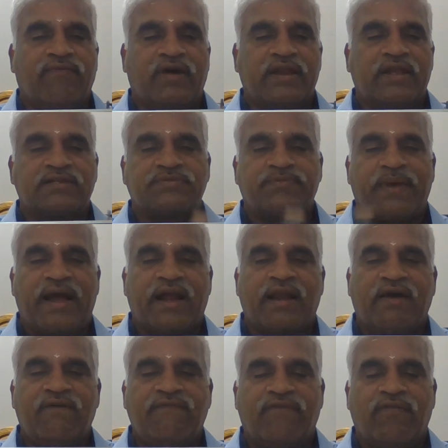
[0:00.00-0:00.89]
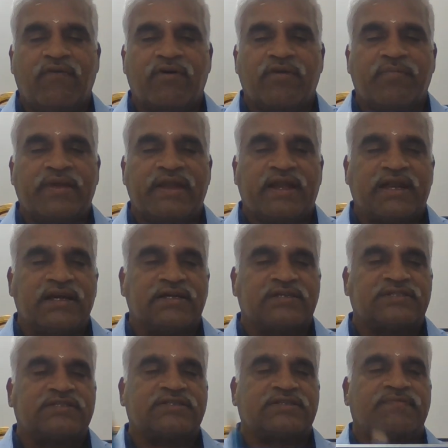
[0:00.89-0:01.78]
for a span of 4
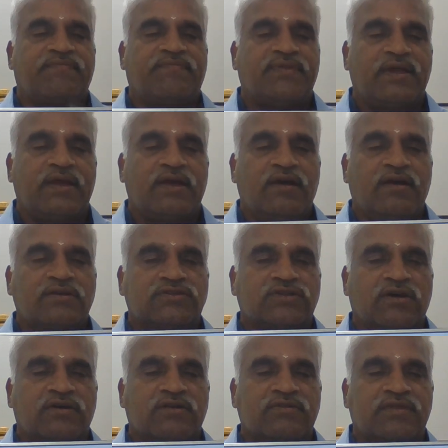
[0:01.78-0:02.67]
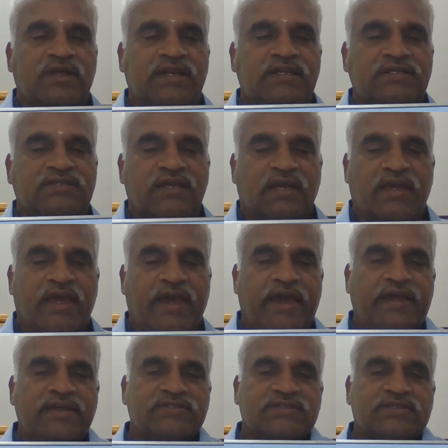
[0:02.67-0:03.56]
meters. So that is the
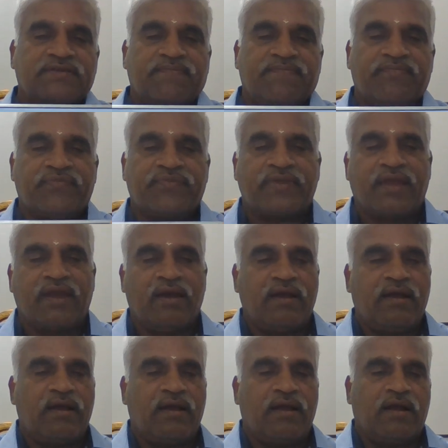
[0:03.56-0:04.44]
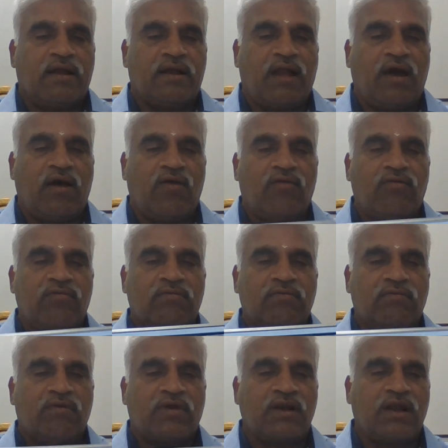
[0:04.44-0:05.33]
case. Now
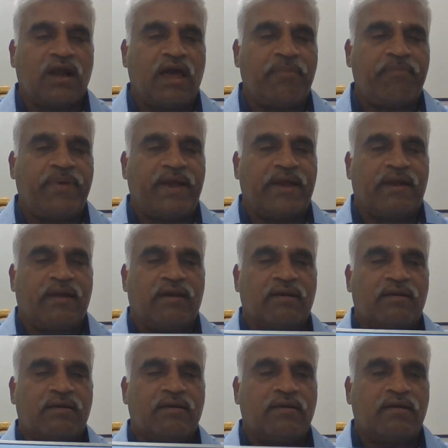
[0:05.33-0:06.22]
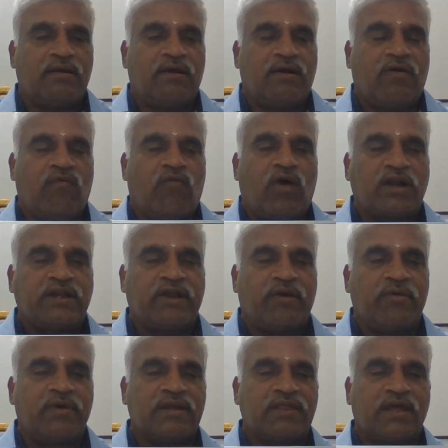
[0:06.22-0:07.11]
what will happen?
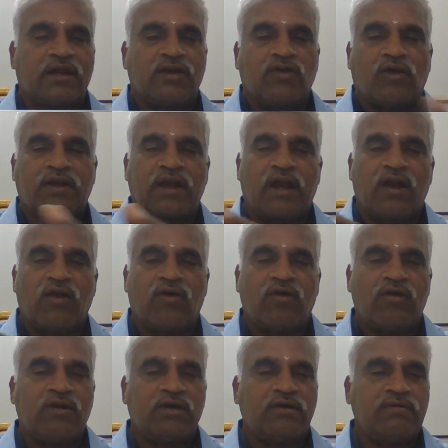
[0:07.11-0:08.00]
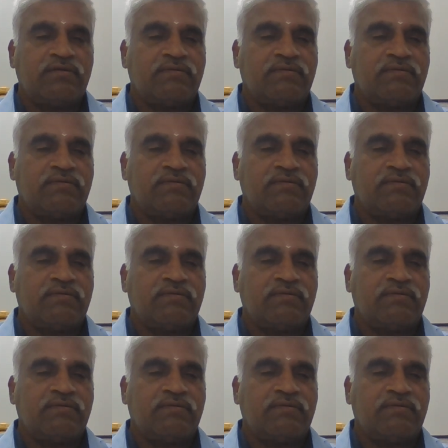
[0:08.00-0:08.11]
Whatever the total load,